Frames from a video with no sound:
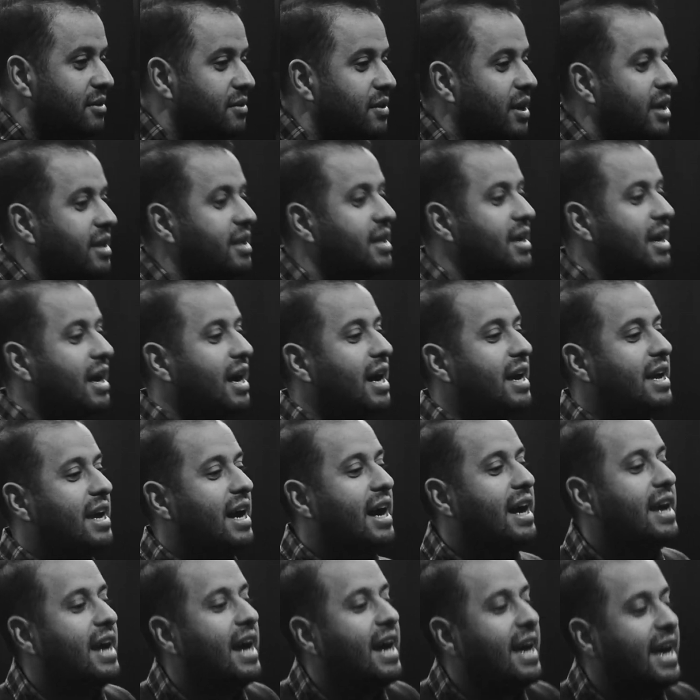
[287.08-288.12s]
Right?
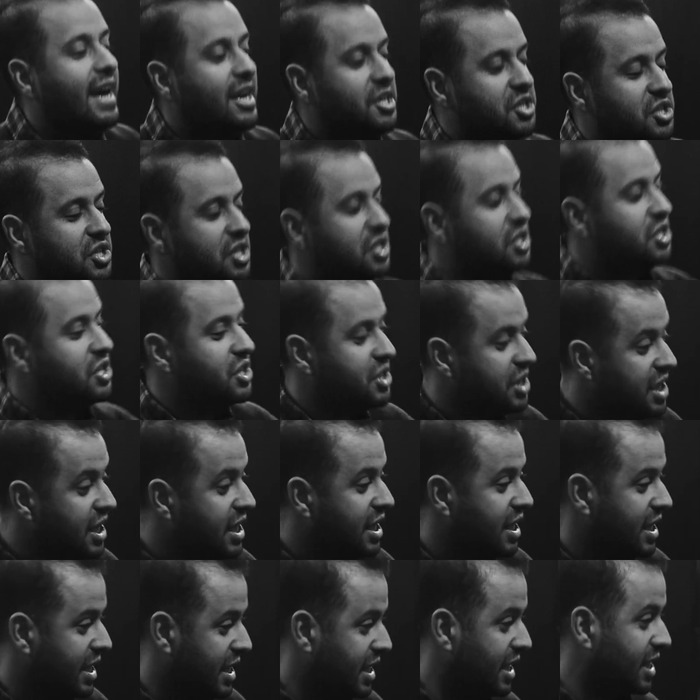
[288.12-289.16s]
I actually
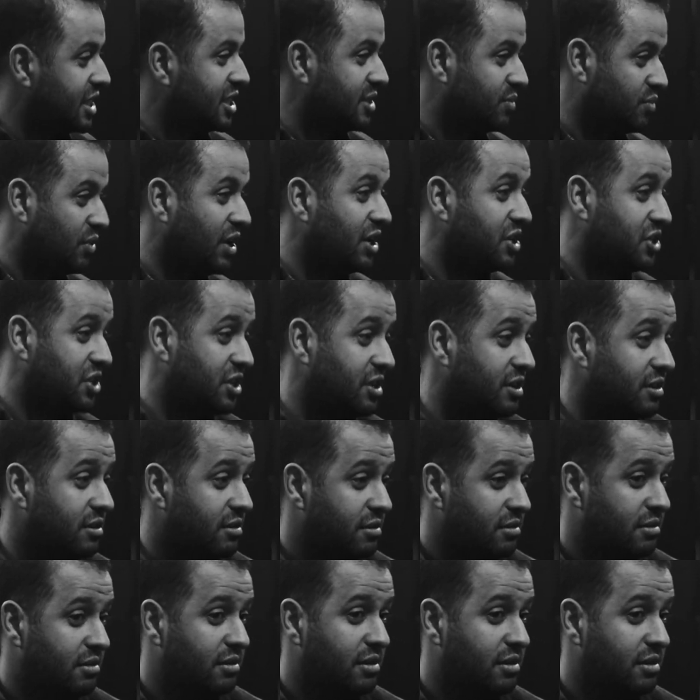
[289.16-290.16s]
see an expression